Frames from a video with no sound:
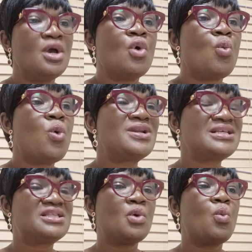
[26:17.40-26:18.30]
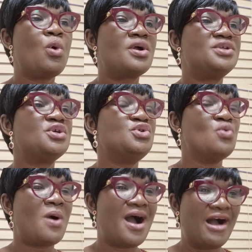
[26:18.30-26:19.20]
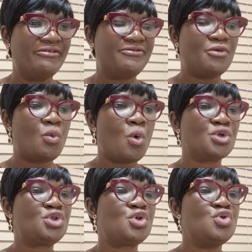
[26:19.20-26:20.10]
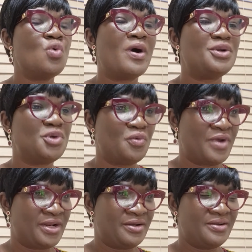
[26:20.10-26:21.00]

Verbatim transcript: What is the word you have for what you are doing?